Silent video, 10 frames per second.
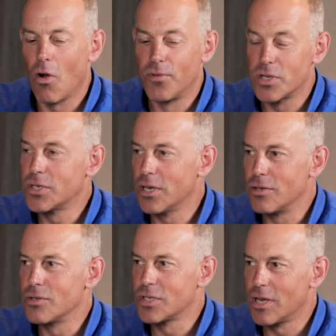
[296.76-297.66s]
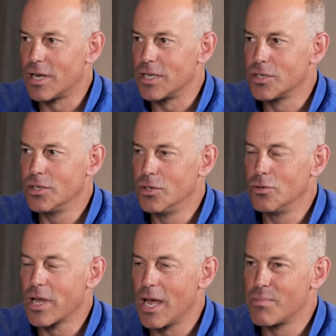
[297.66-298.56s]
of a certain size,
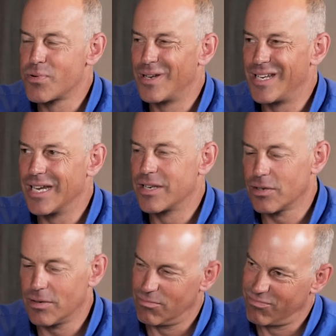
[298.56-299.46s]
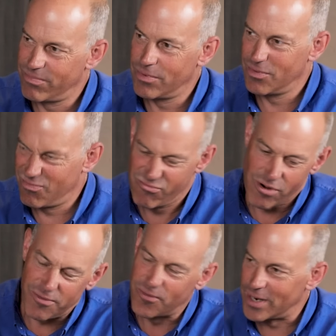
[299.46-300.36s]
you can predict
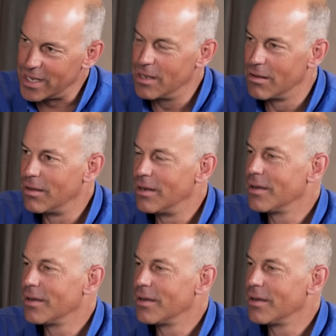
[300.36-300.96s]
roughly